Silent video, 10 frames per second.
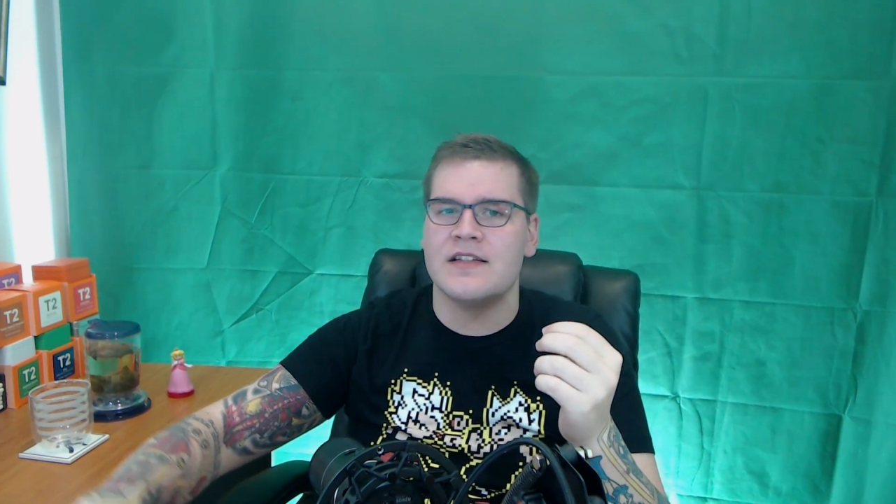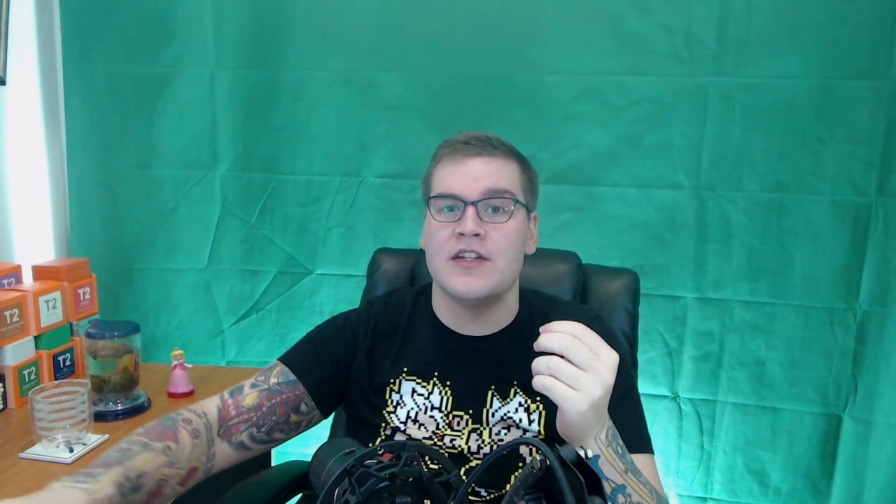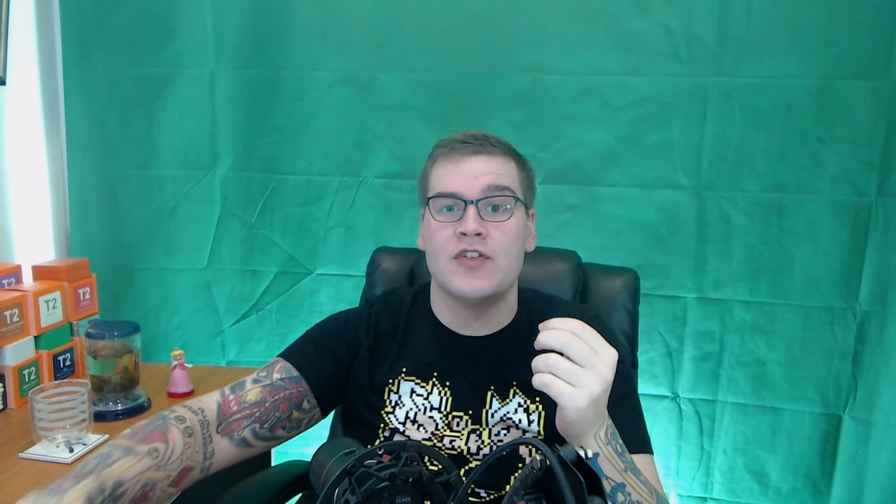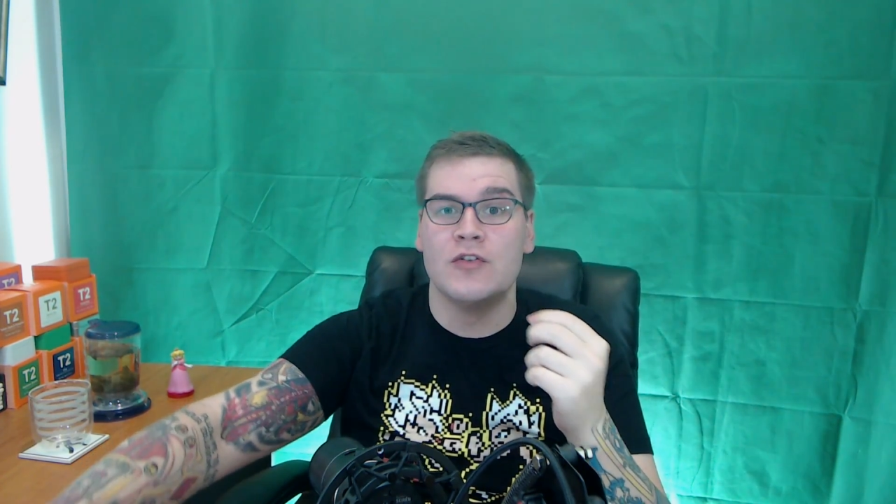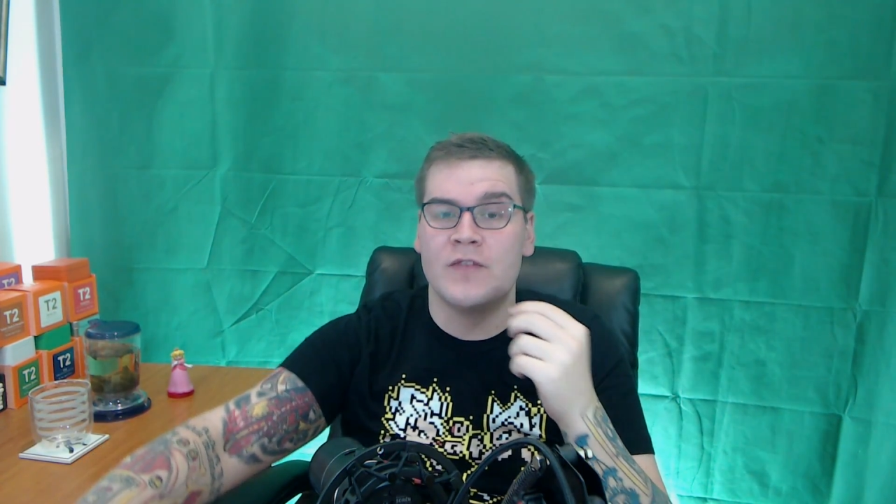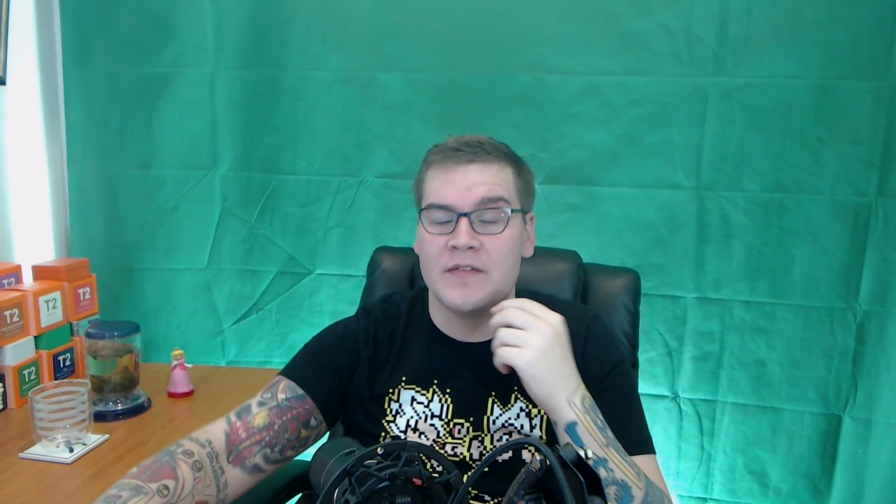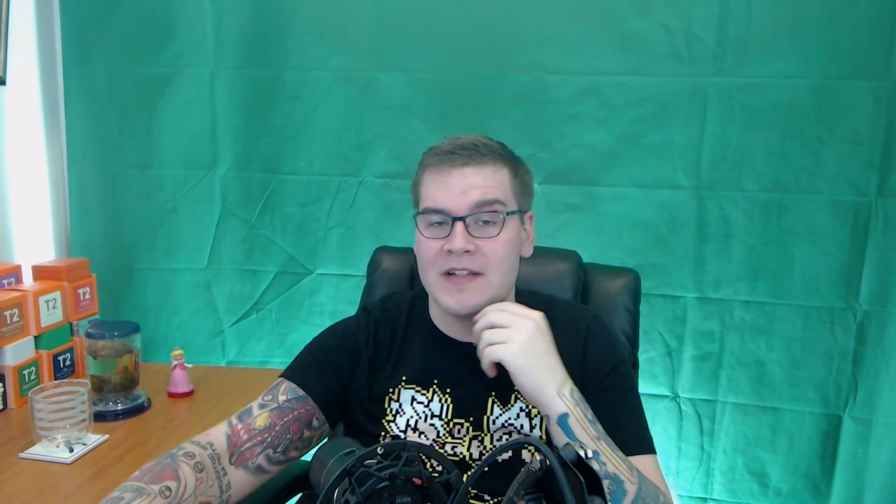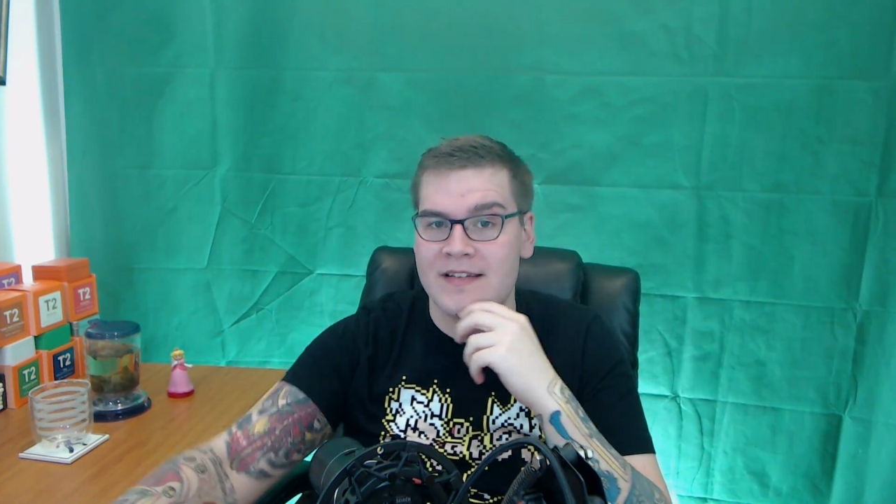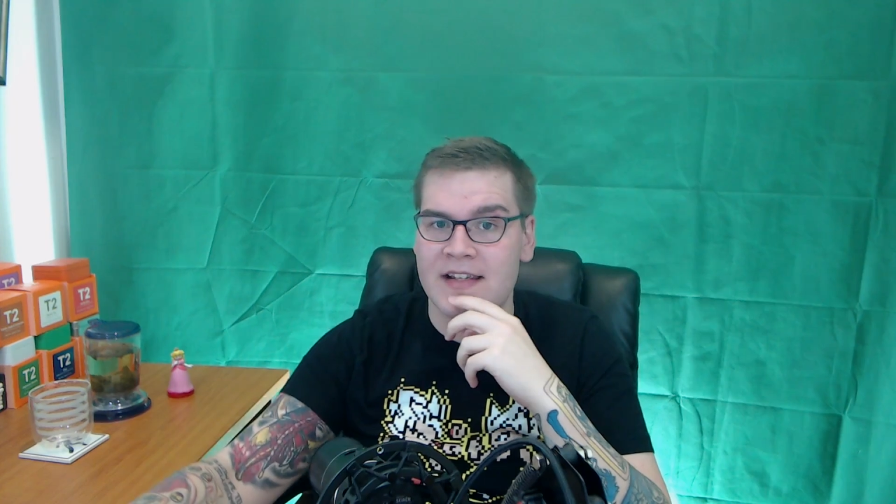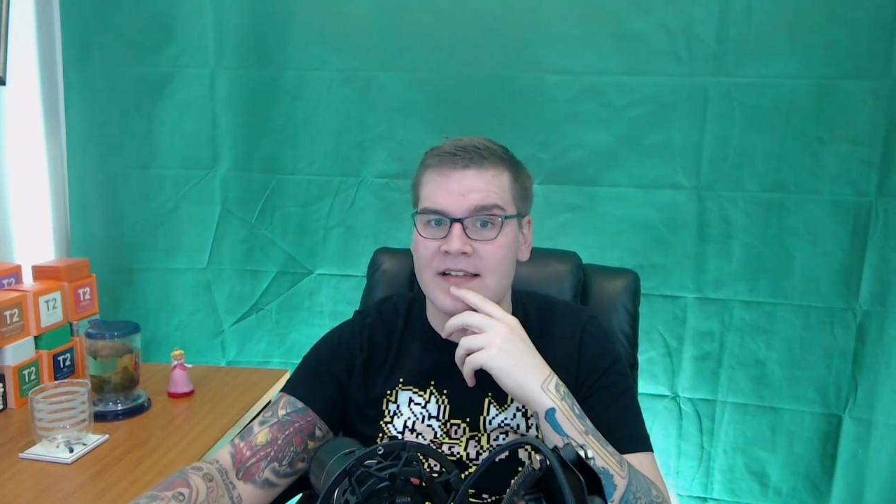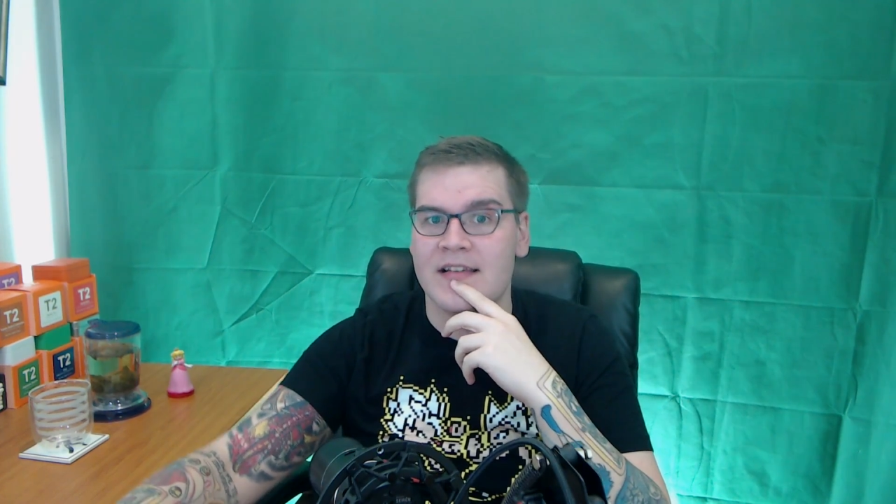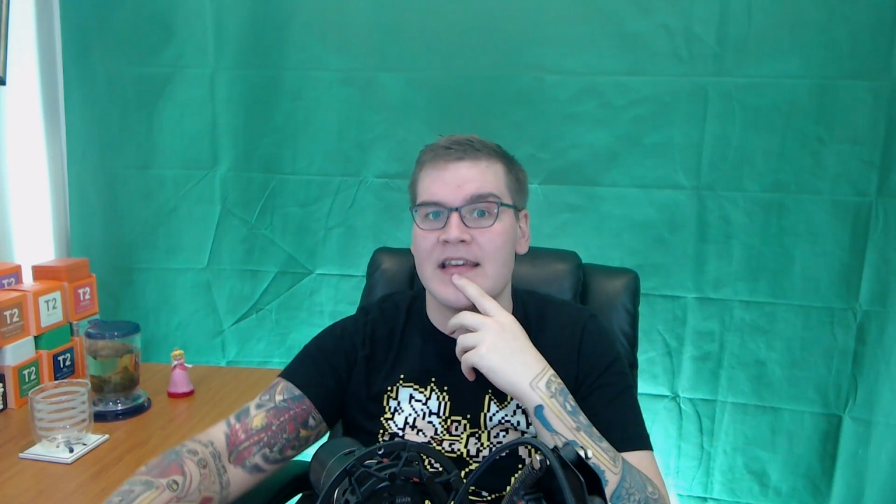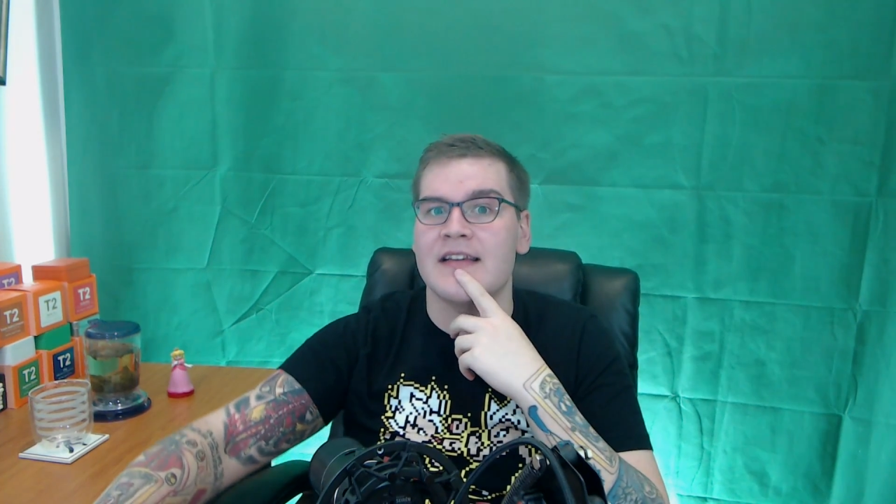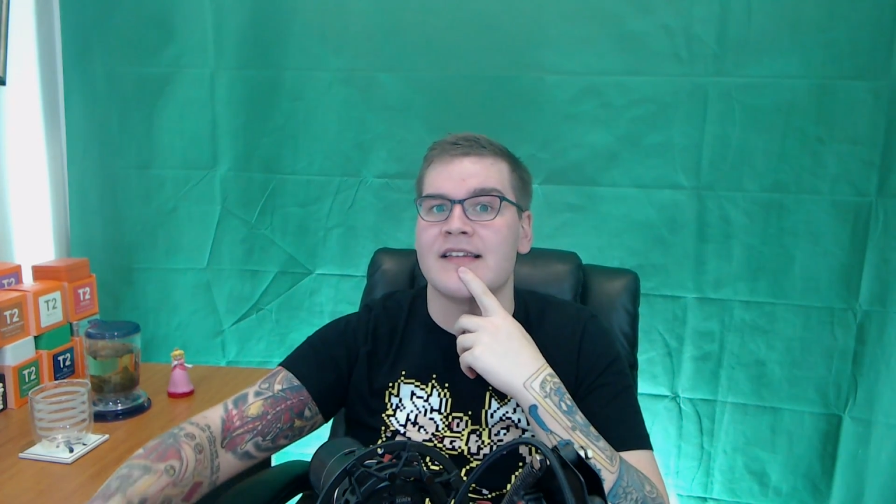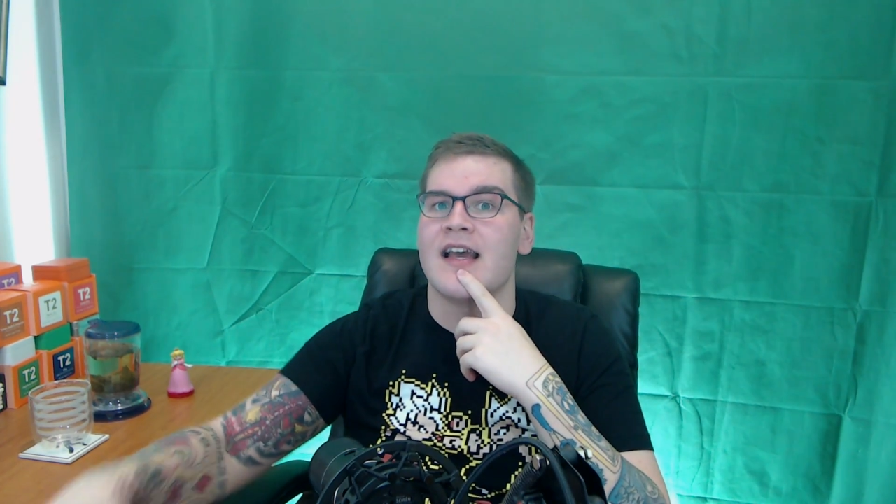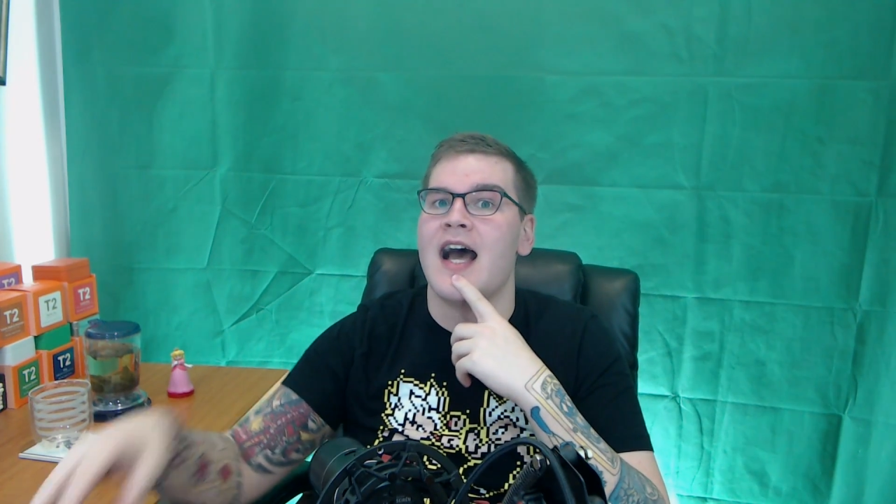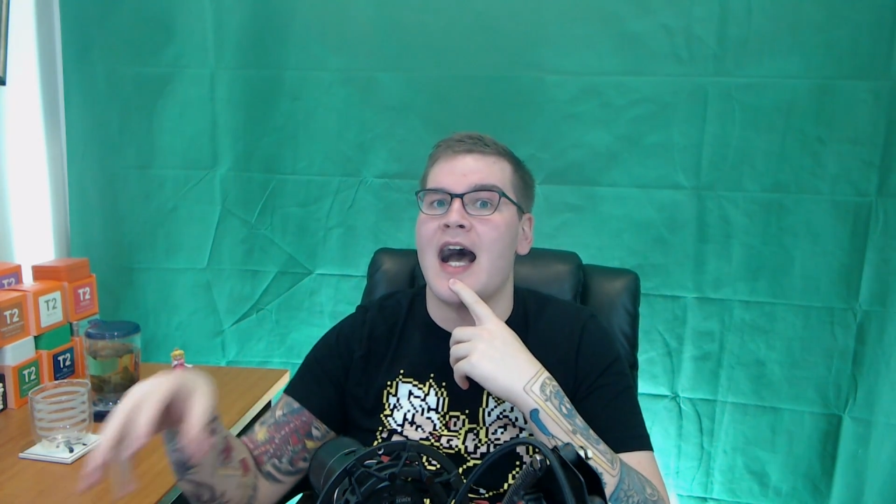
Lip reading: and your 256 gigs